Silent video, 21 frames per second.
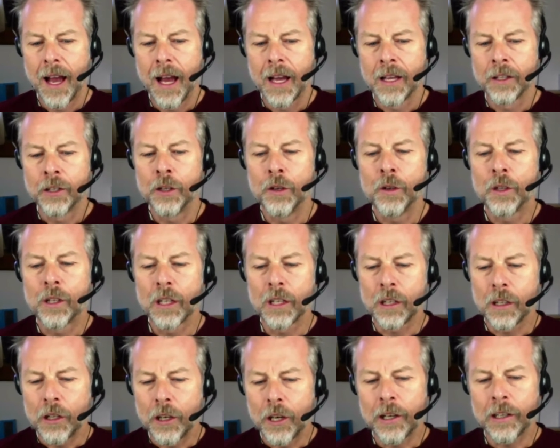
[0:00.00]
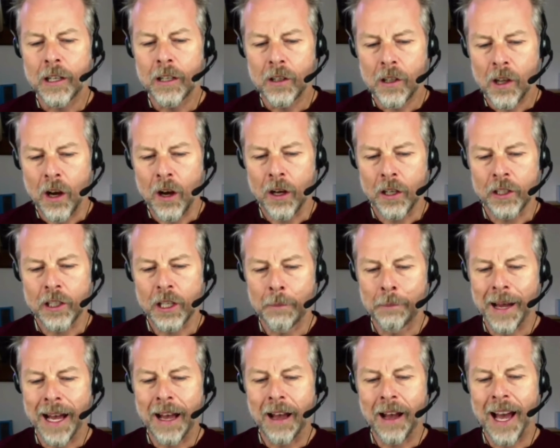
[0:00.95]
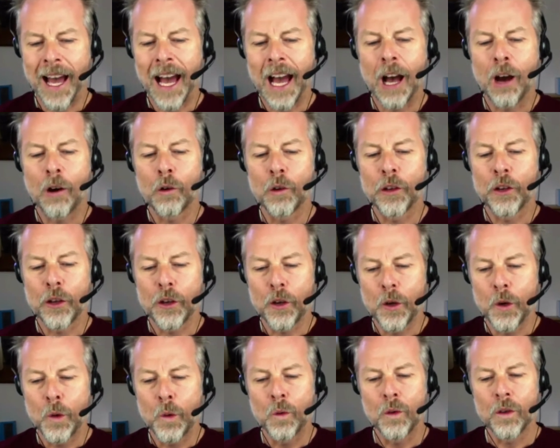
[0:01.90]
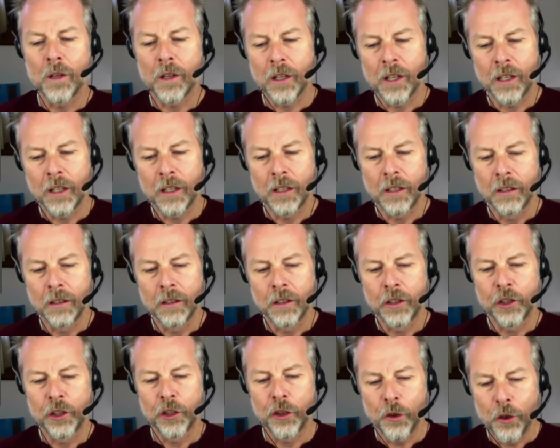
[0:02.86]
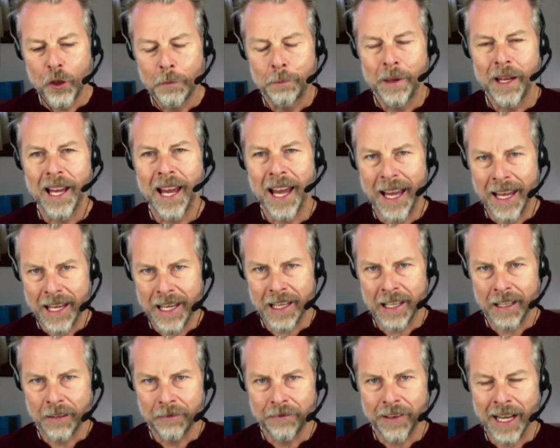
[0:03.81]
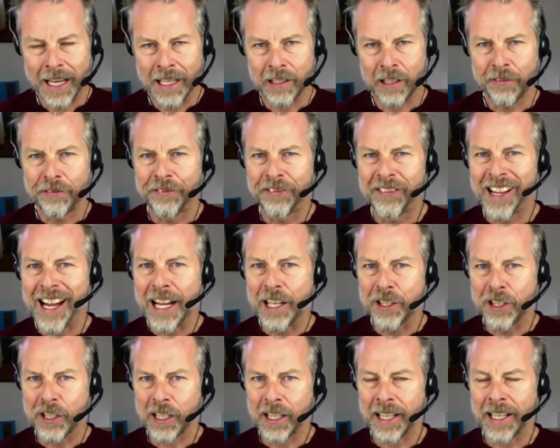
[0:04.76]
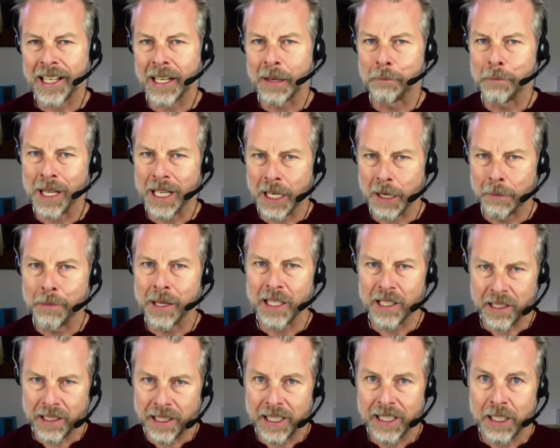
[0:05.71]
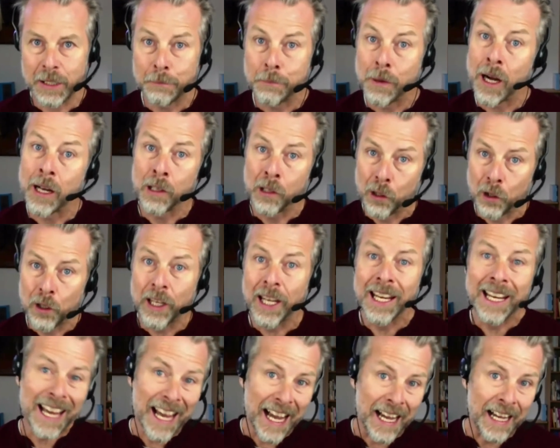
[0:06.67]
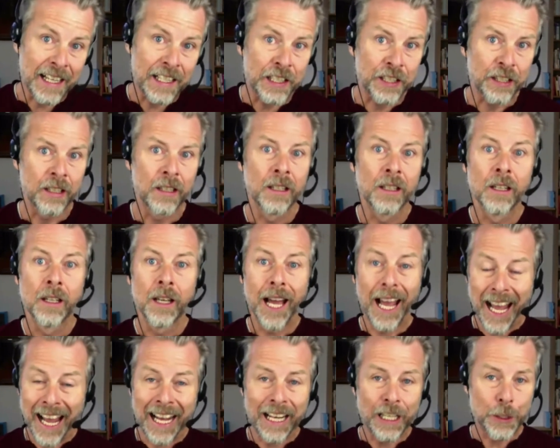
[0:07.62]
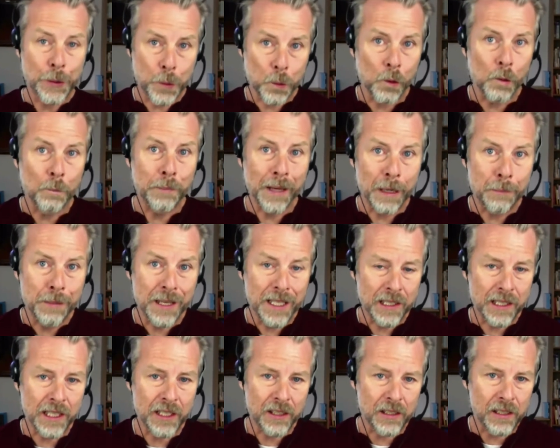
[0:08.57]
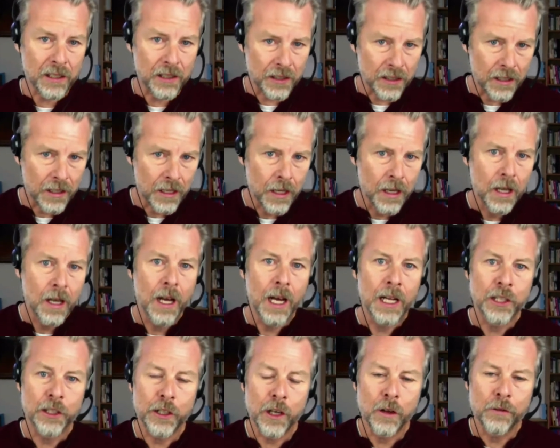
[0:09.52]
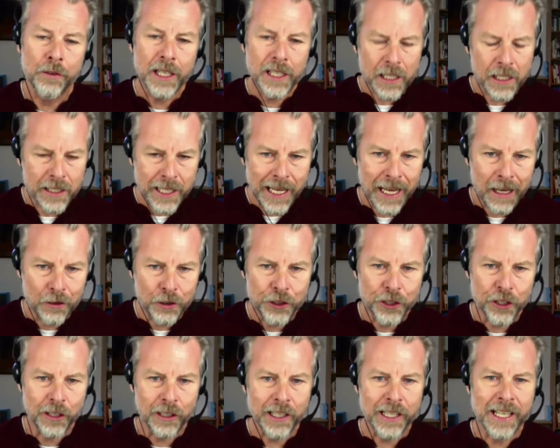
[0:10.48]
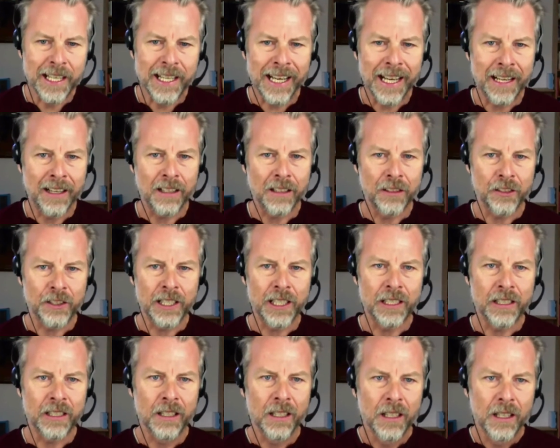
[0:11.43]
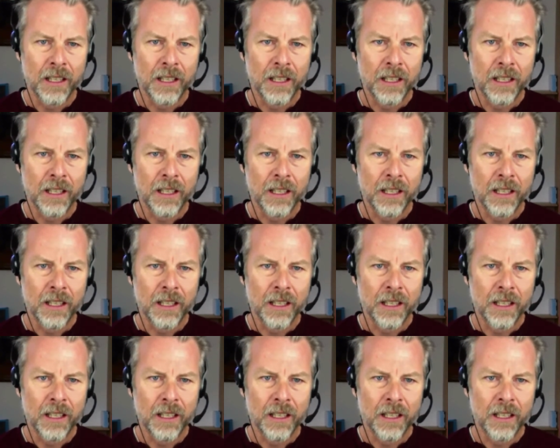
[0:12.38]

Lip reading: You can learn a lot about how you should behave as a fledgling big business by looking at actual big businesses. And so this is how Jalique handles it.